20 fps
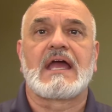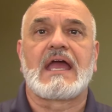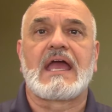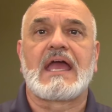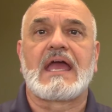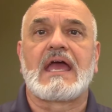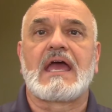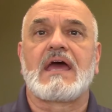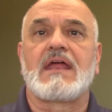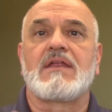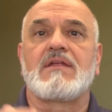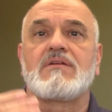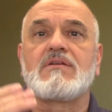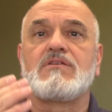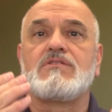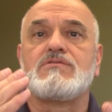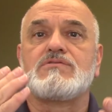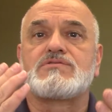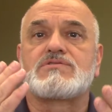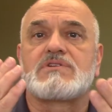And
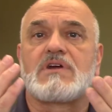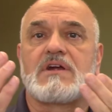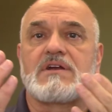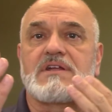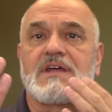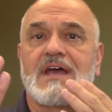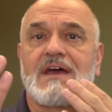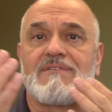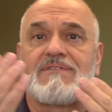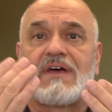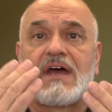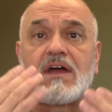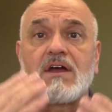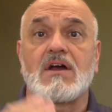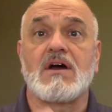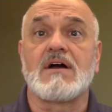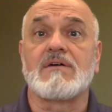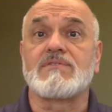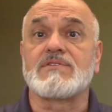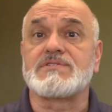you start to have that
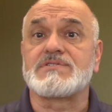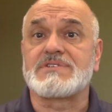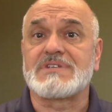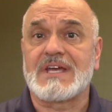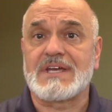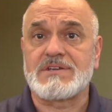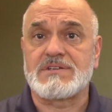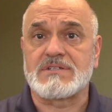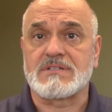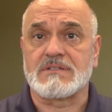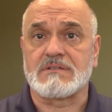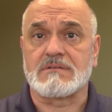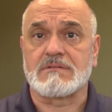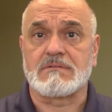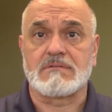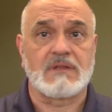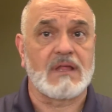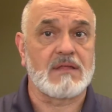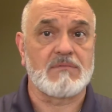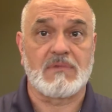conversation.
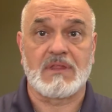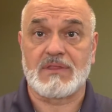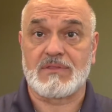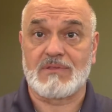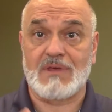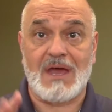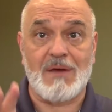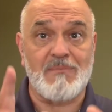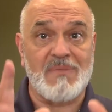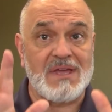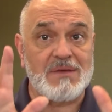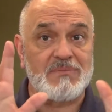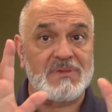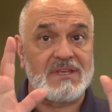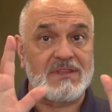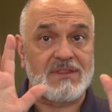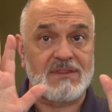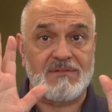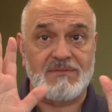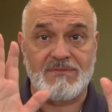That, that may
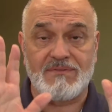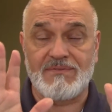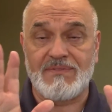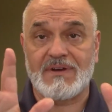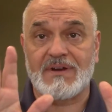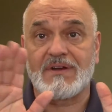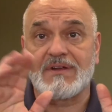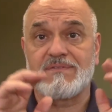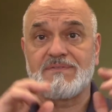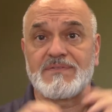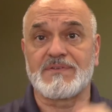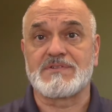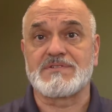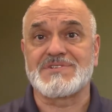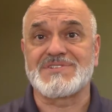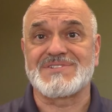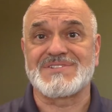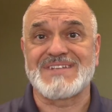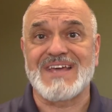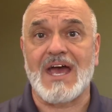be the very
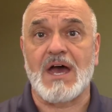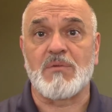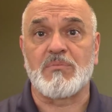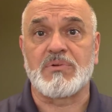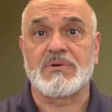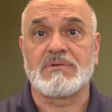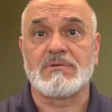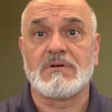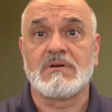first step.